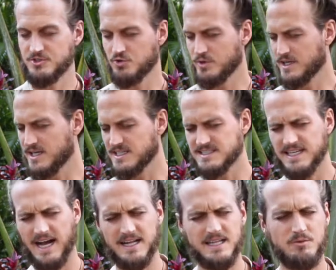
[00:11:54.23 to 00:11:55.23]
doing
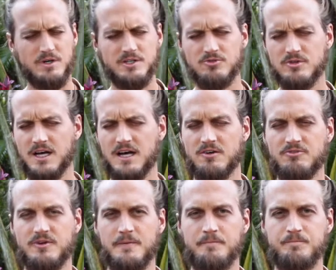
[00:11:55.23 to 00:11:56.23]
exactly what you love,